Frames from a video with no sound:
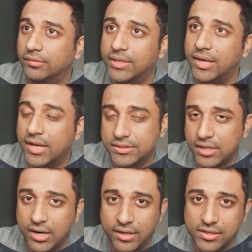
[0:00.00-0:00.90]
the
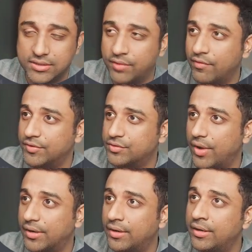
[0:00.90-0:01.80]
last articles that we've
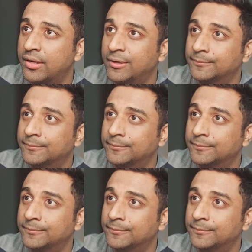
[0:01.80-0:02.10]
extracted.